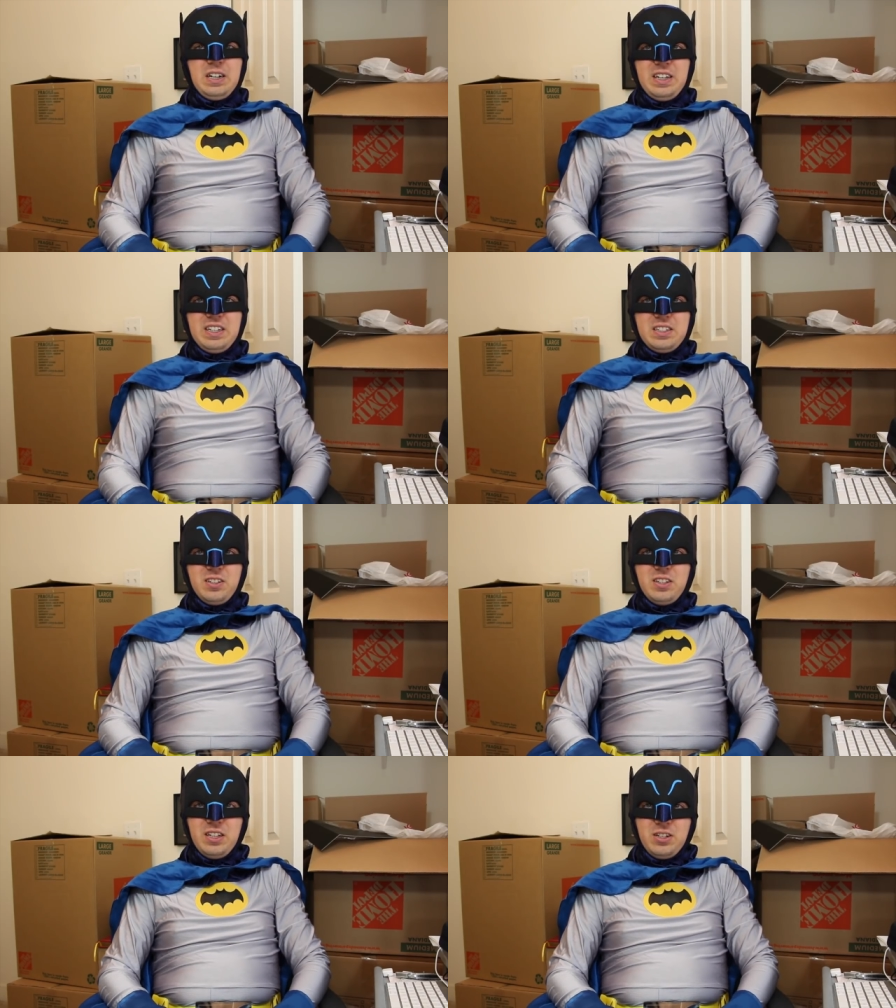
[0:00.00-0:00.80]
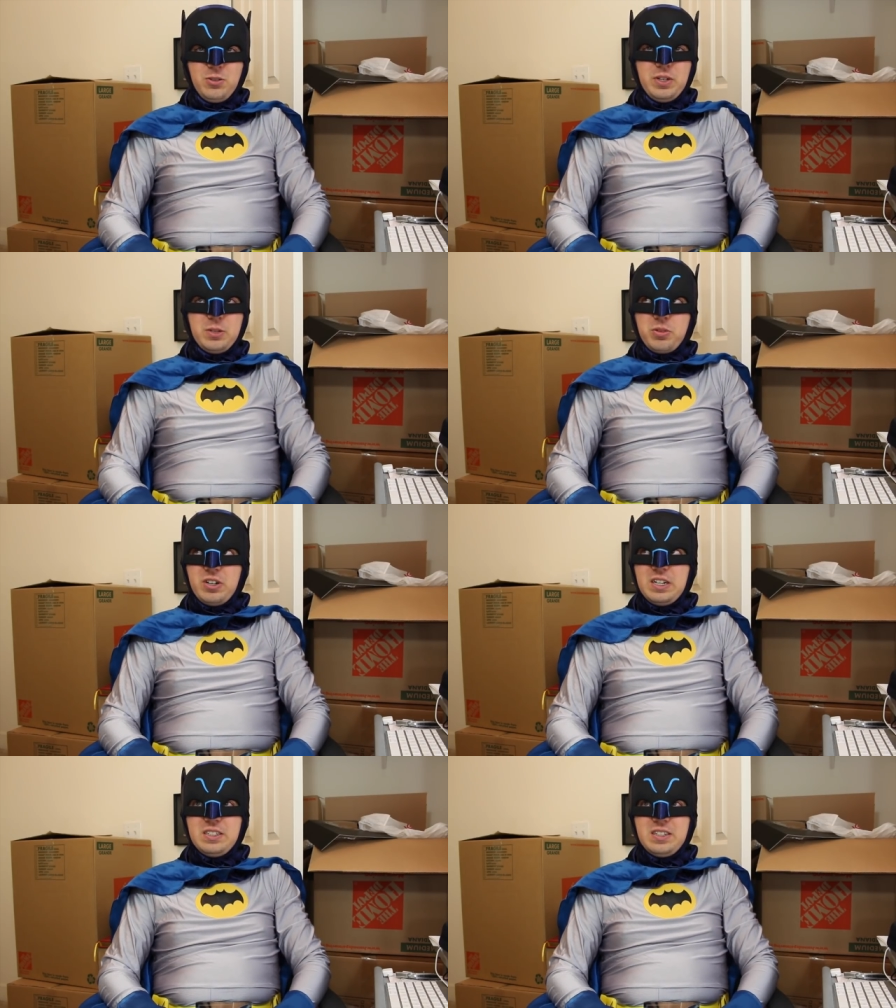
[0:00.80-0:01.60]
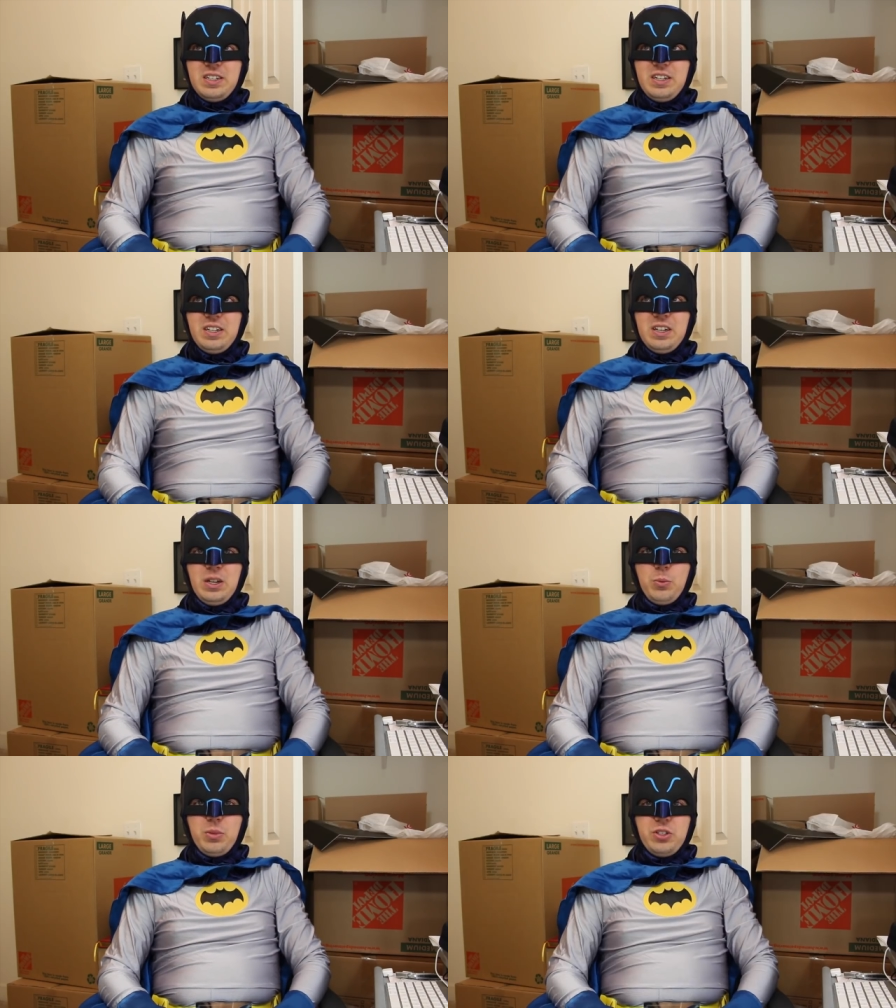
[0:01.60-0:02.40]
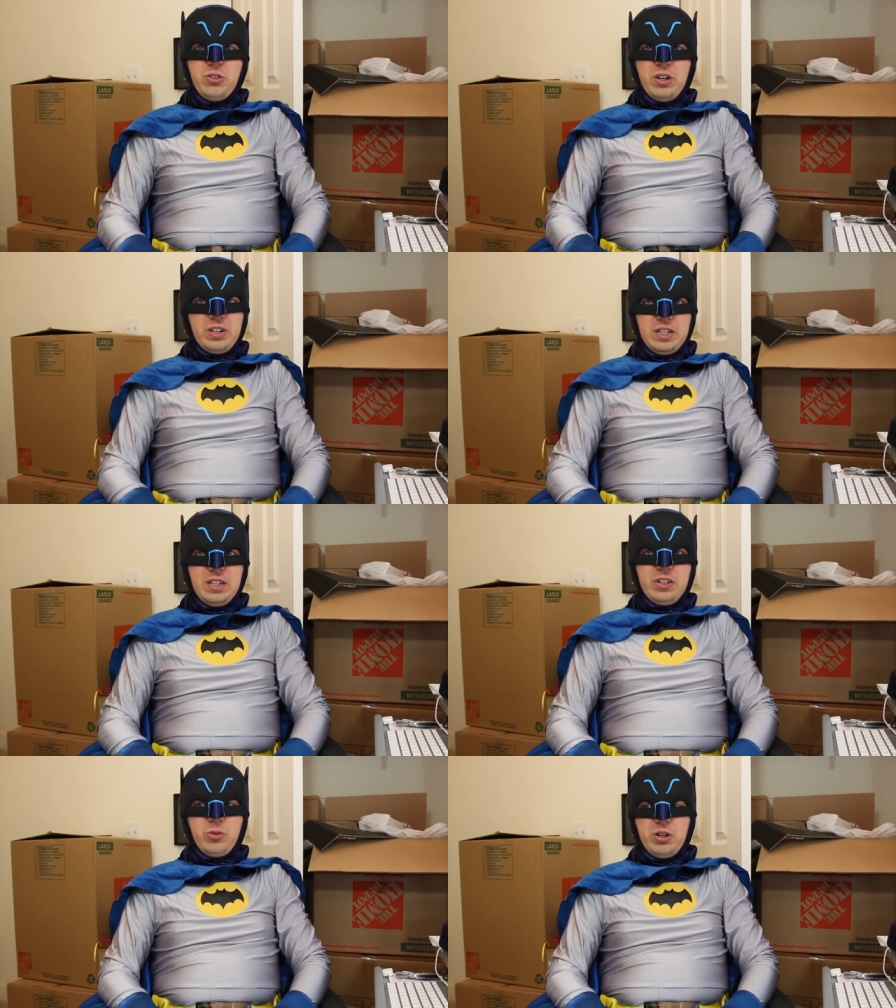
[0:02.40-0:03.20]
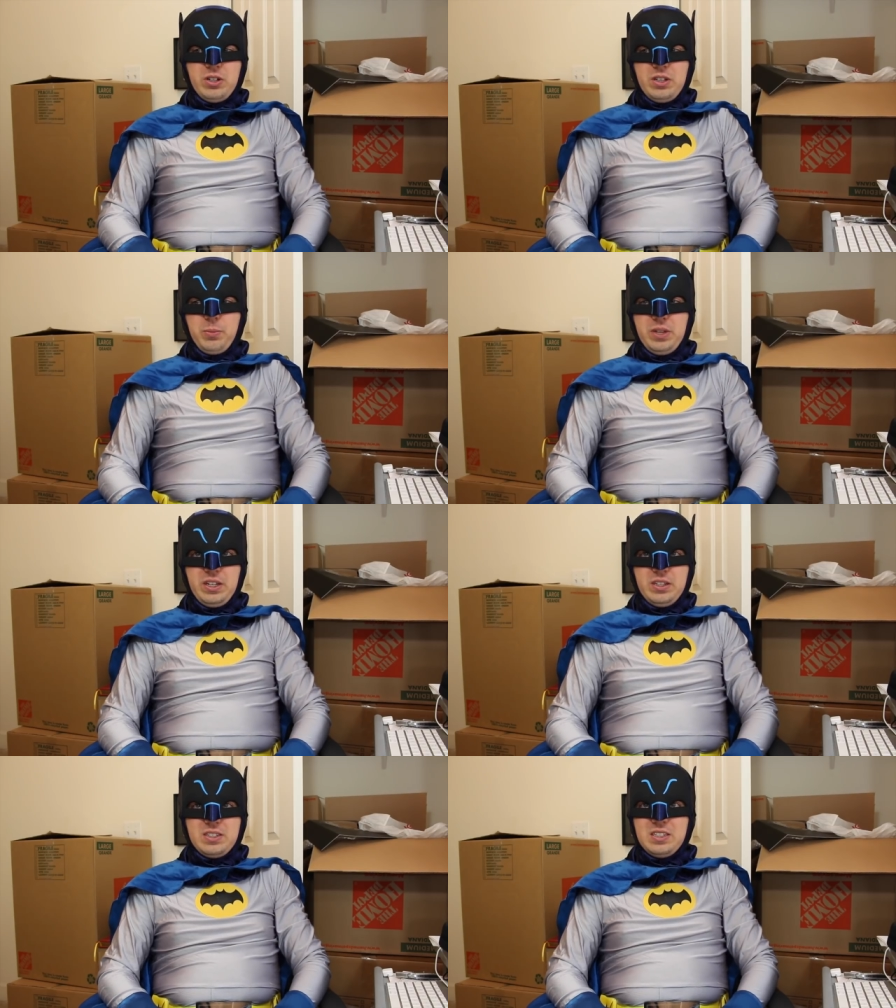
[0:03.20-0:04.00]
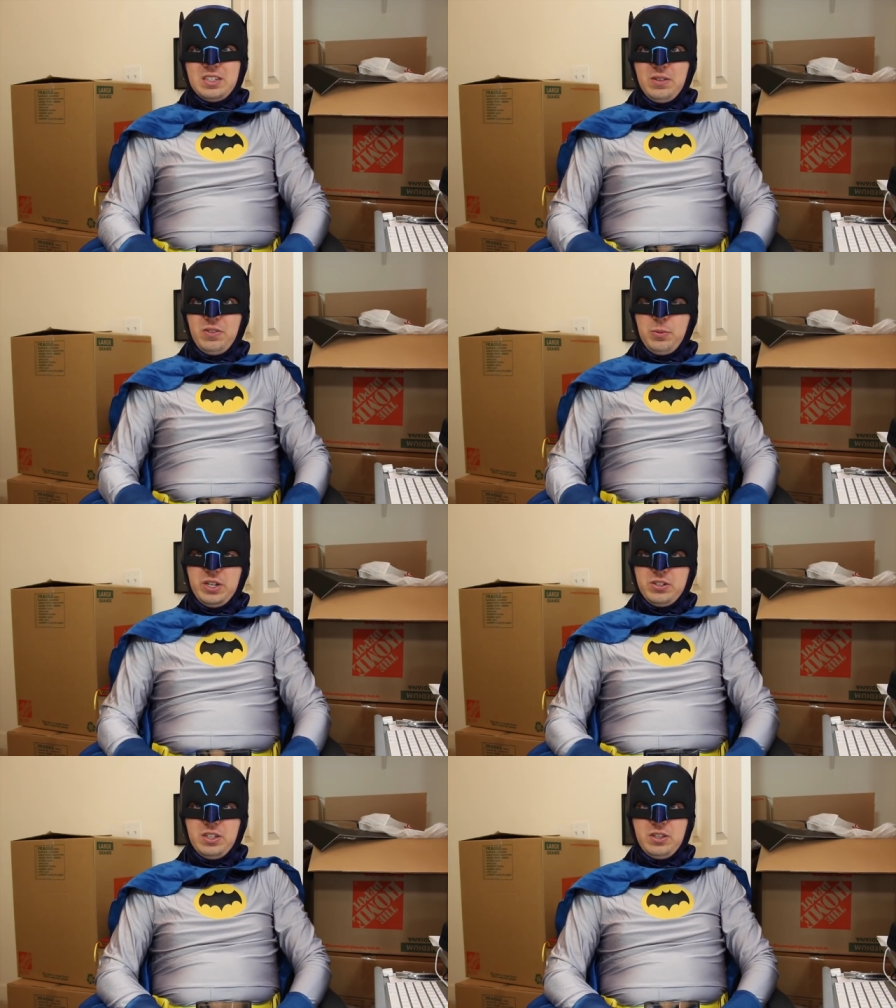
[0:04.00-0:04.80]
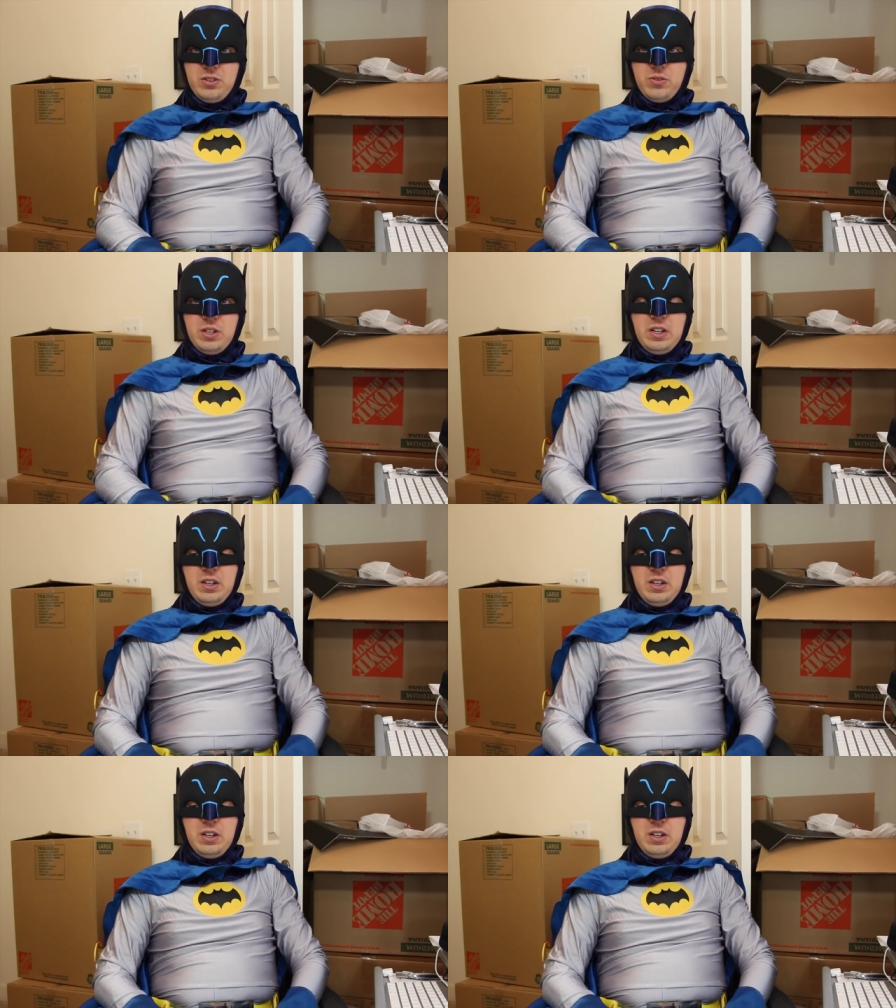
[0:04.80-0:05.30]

It's a little bit pricey, but you are getting a quality piece. It's definitely better than the